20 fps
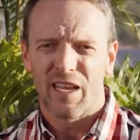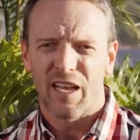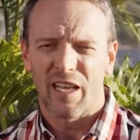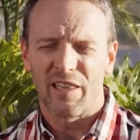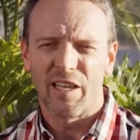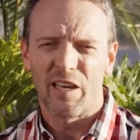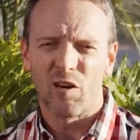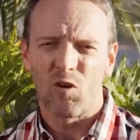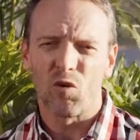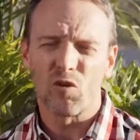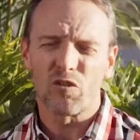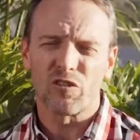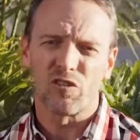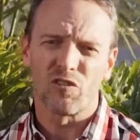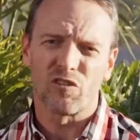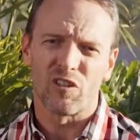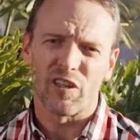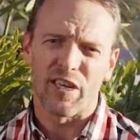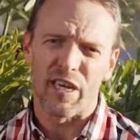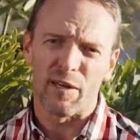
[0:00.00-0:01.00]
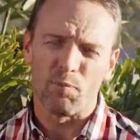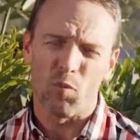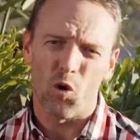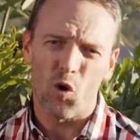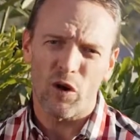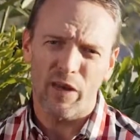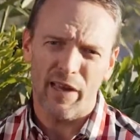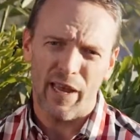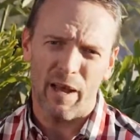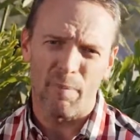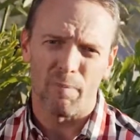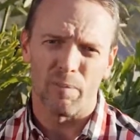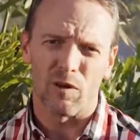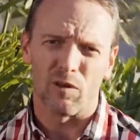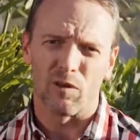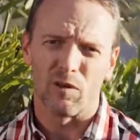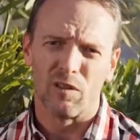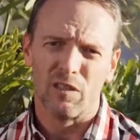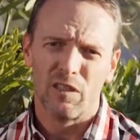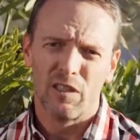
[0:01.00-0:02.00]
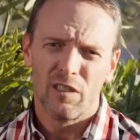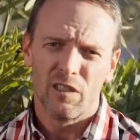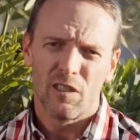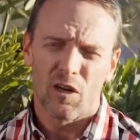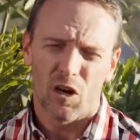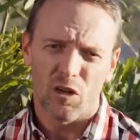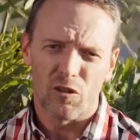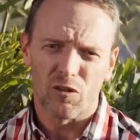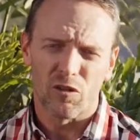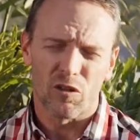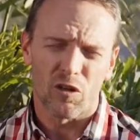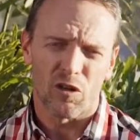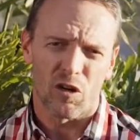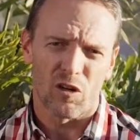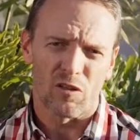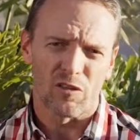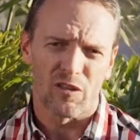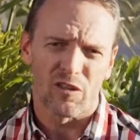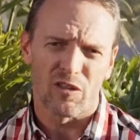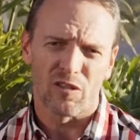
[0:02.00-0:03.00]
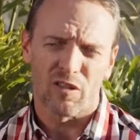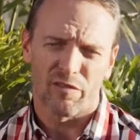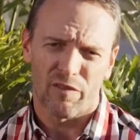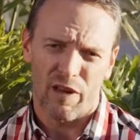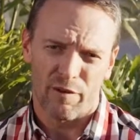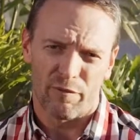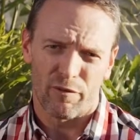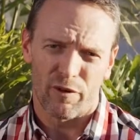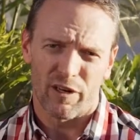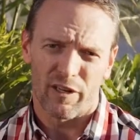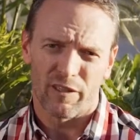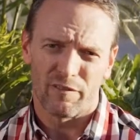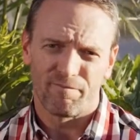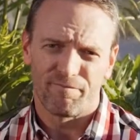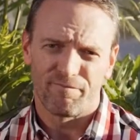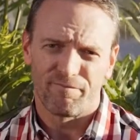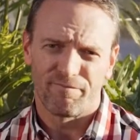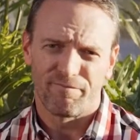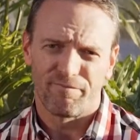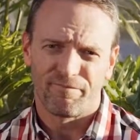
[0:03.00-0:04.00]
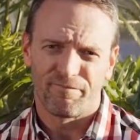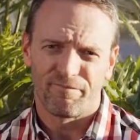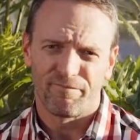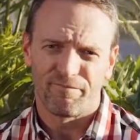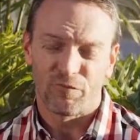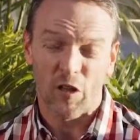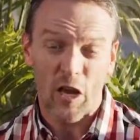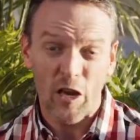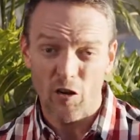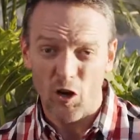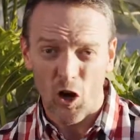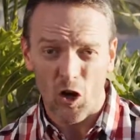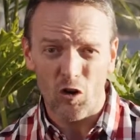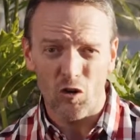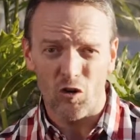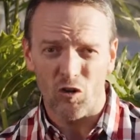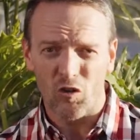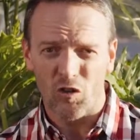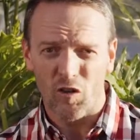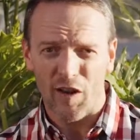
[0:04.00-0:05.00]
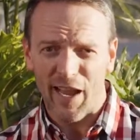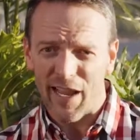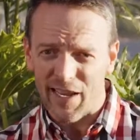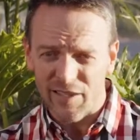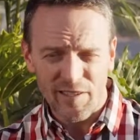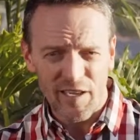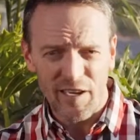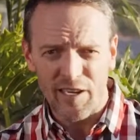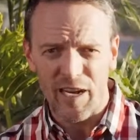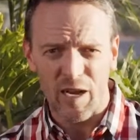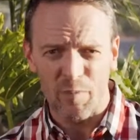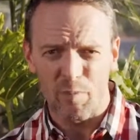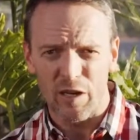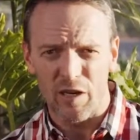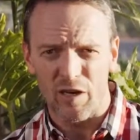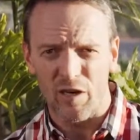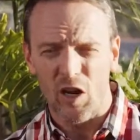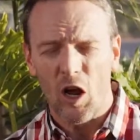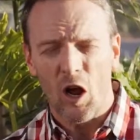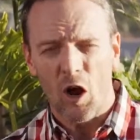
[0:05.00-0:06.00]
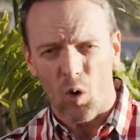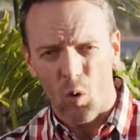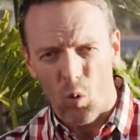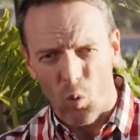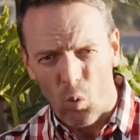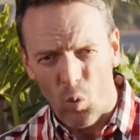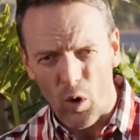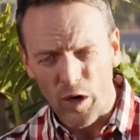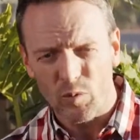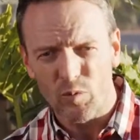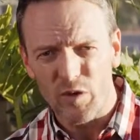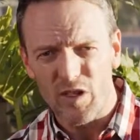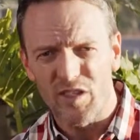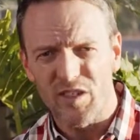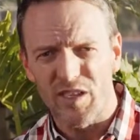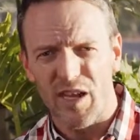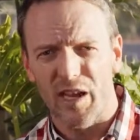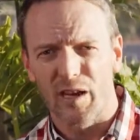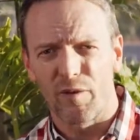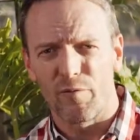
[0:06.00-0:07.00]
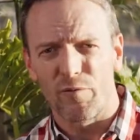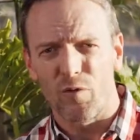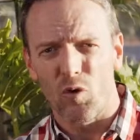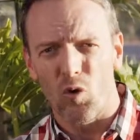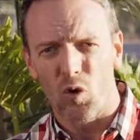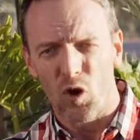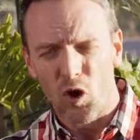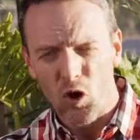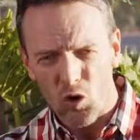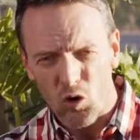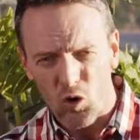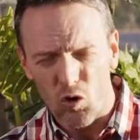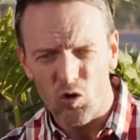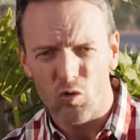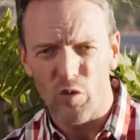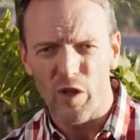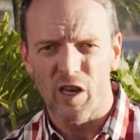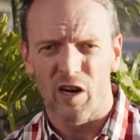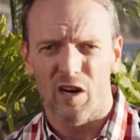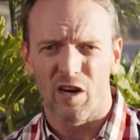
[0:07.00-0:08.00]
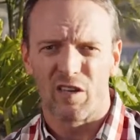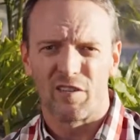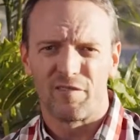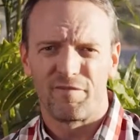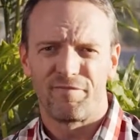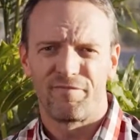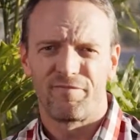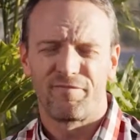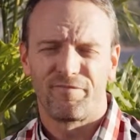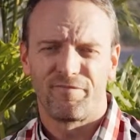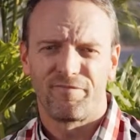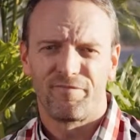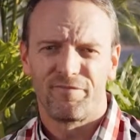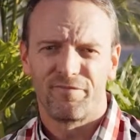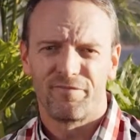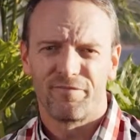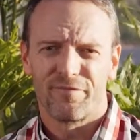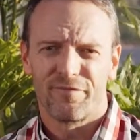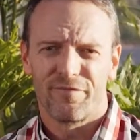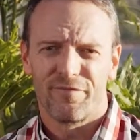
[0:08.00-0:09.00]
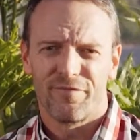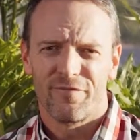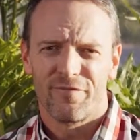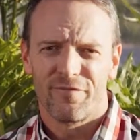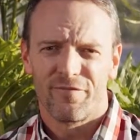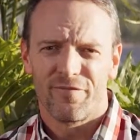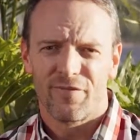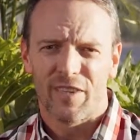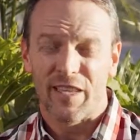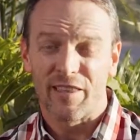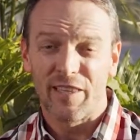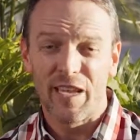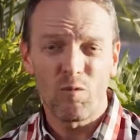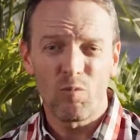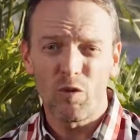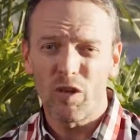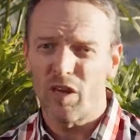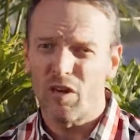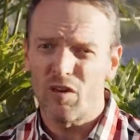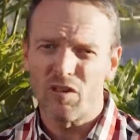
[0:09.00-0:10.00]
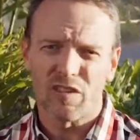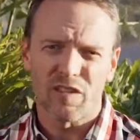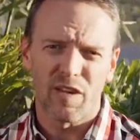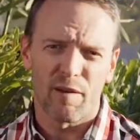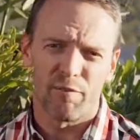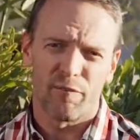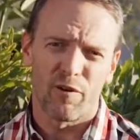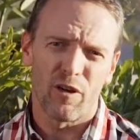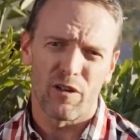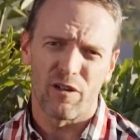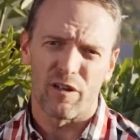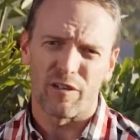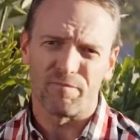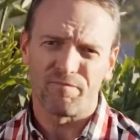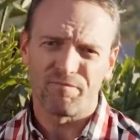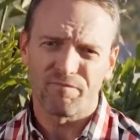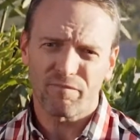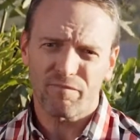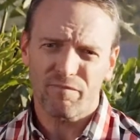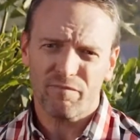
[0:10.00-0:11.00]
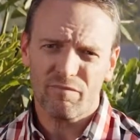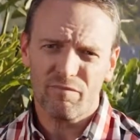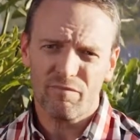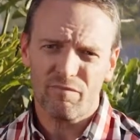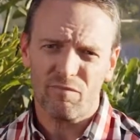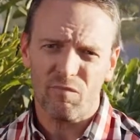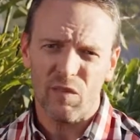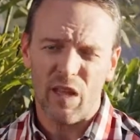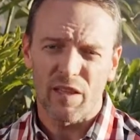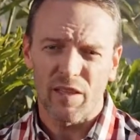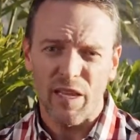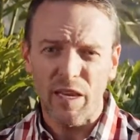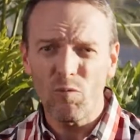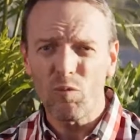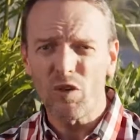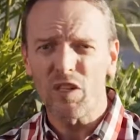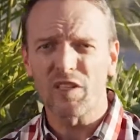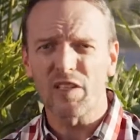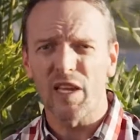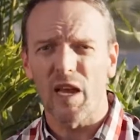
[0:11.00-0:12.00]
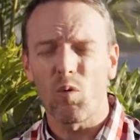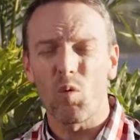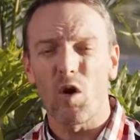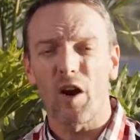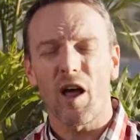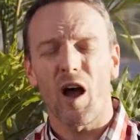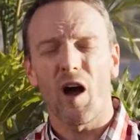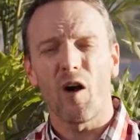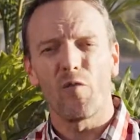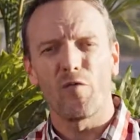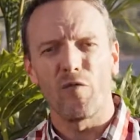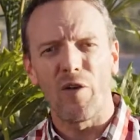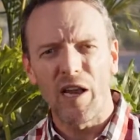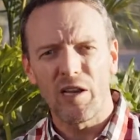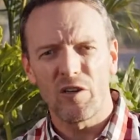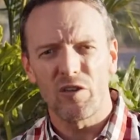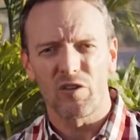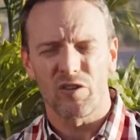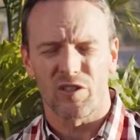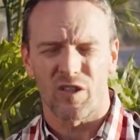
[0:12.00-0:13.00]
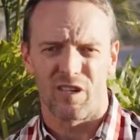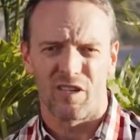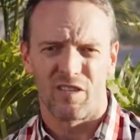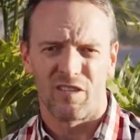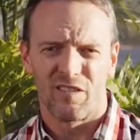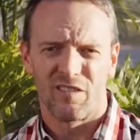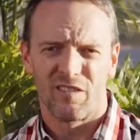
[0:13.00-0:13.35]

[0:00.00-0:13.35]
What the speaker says: And then also to get more capital onto the continent of Africa. They know as they come in what we stand for, who we are. And then we go a step further. Then we say what our values are.